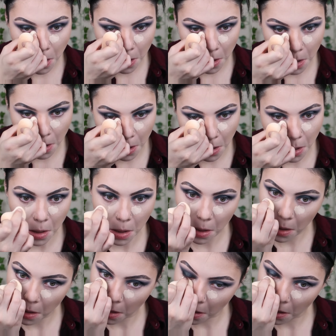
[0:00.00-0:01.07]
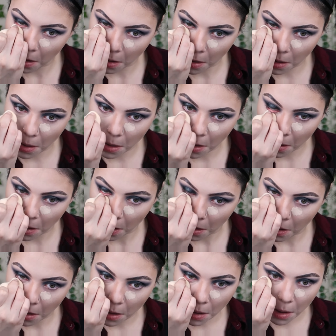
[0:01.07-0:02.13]

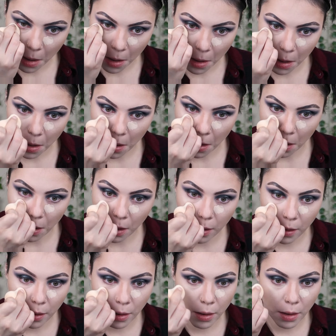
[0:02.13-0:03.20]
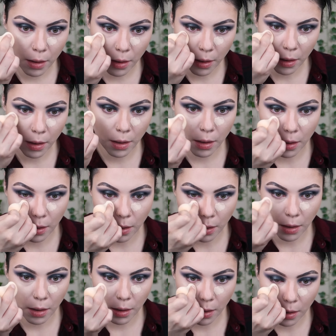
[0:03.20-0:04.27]

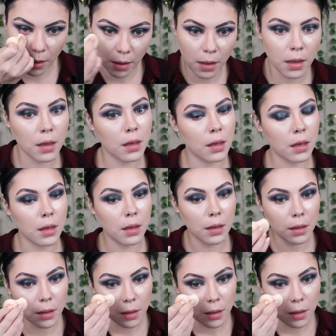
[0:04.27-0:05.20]
(no one is talking)